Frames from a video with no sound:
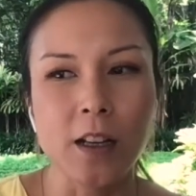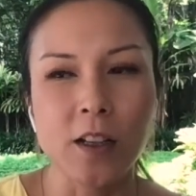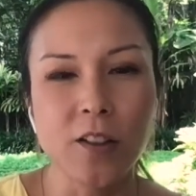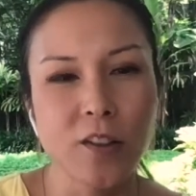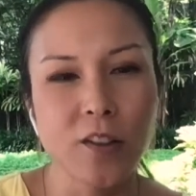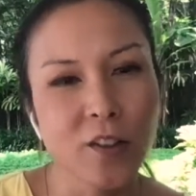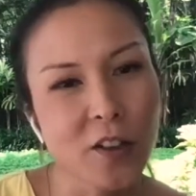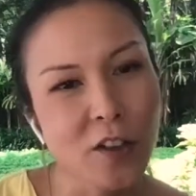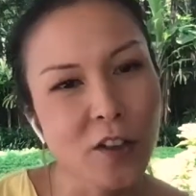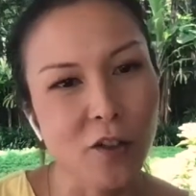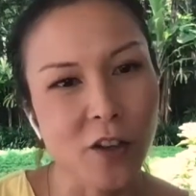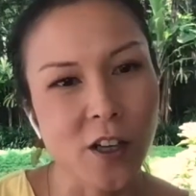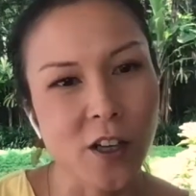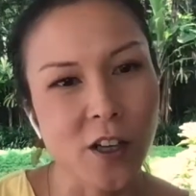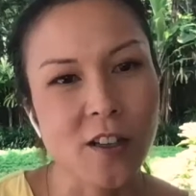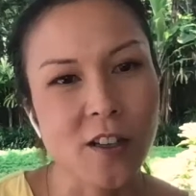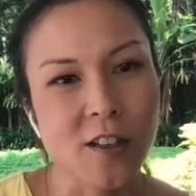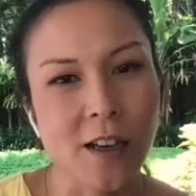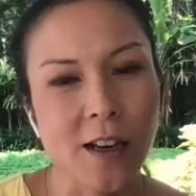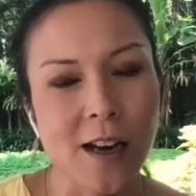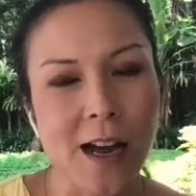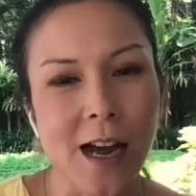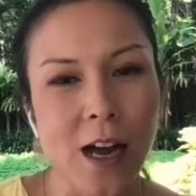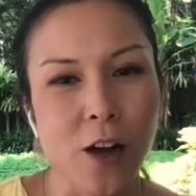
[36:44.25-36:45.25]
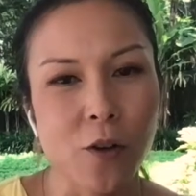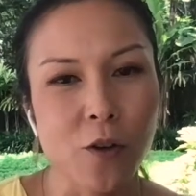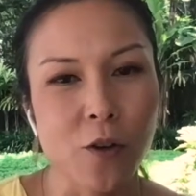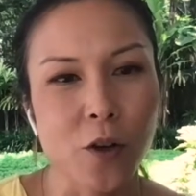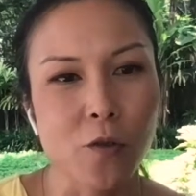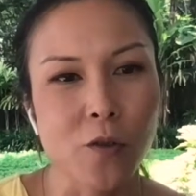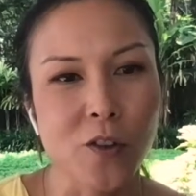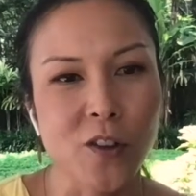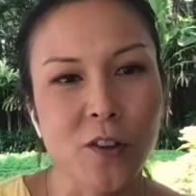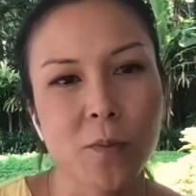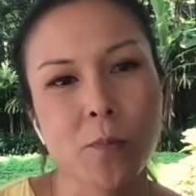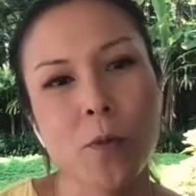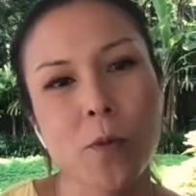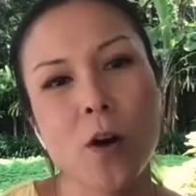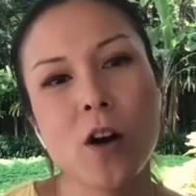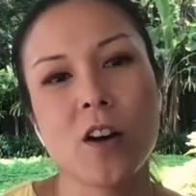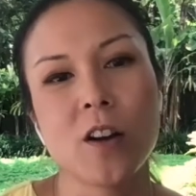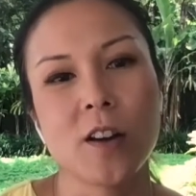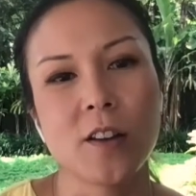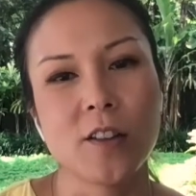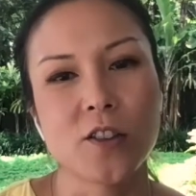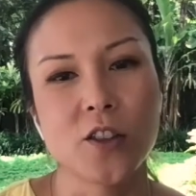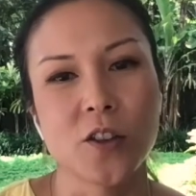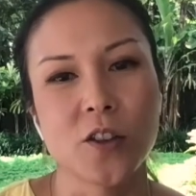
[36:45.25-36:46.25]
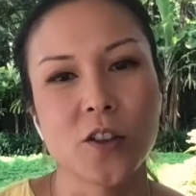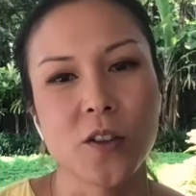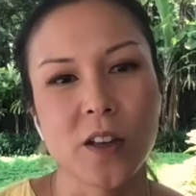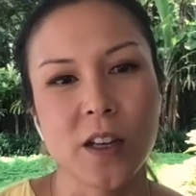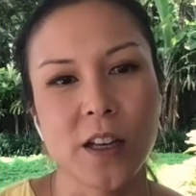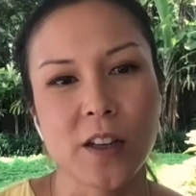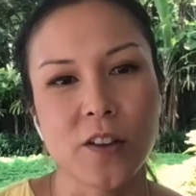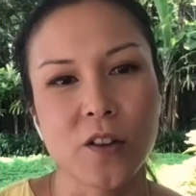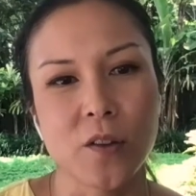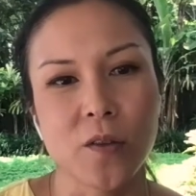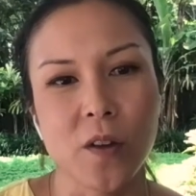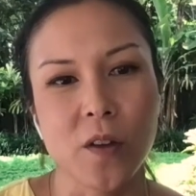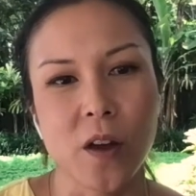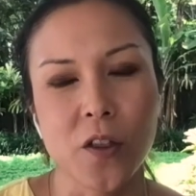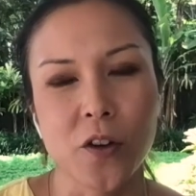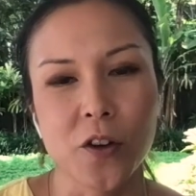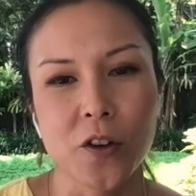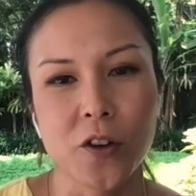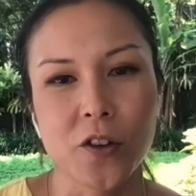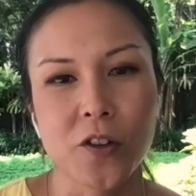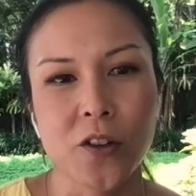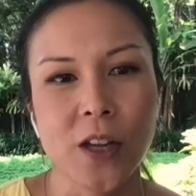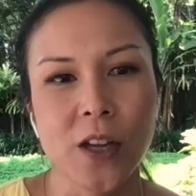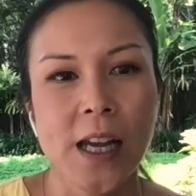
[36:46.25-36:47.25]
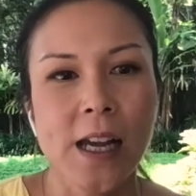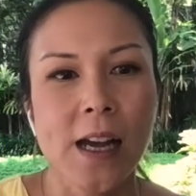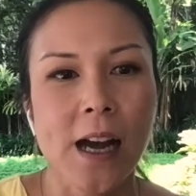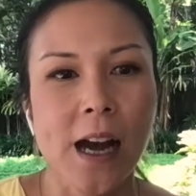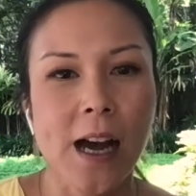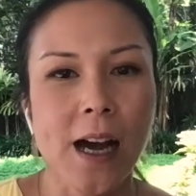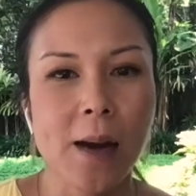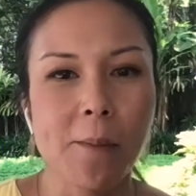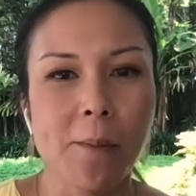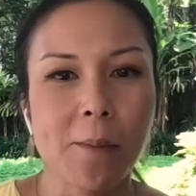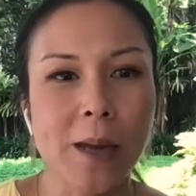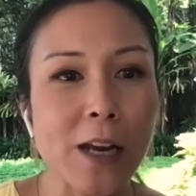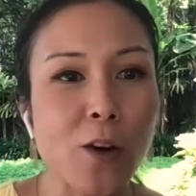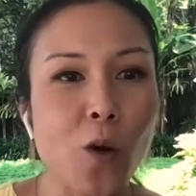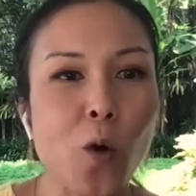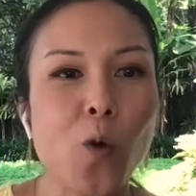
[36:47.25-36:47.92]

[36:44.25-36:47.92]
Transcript: a considerate in how you respond to the needs of others um,